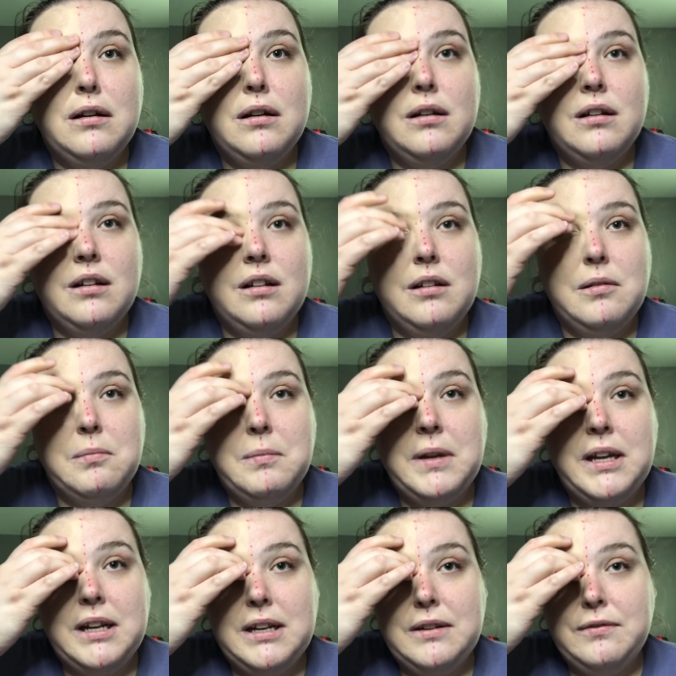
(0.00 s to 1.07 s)
Oh
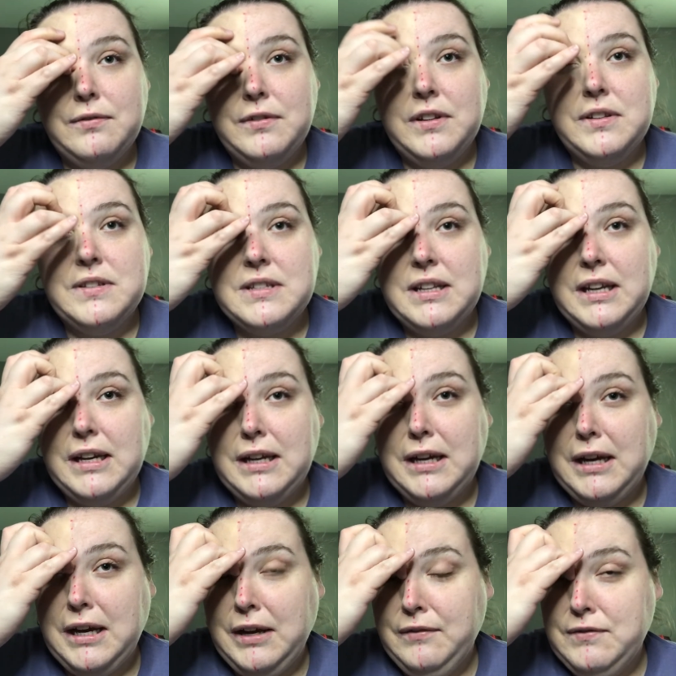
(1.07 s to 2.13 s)
man, it feels like
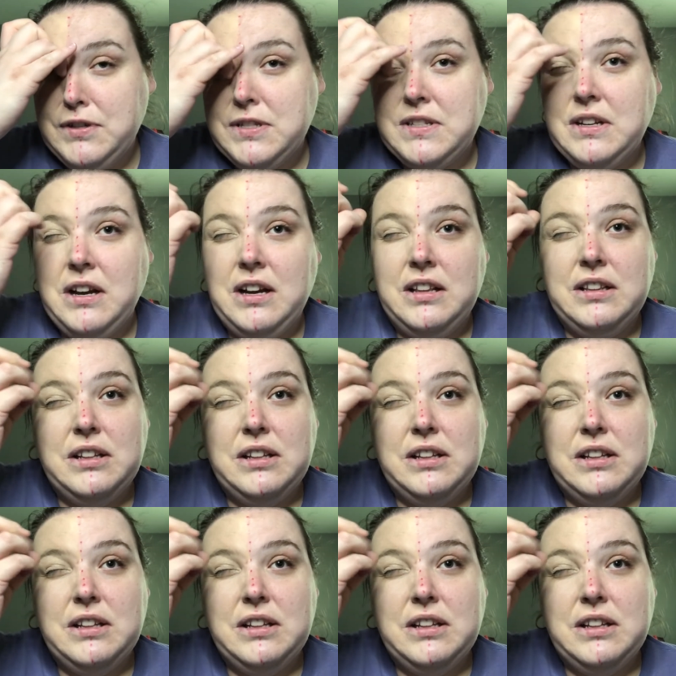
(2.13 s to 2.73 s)
I've just got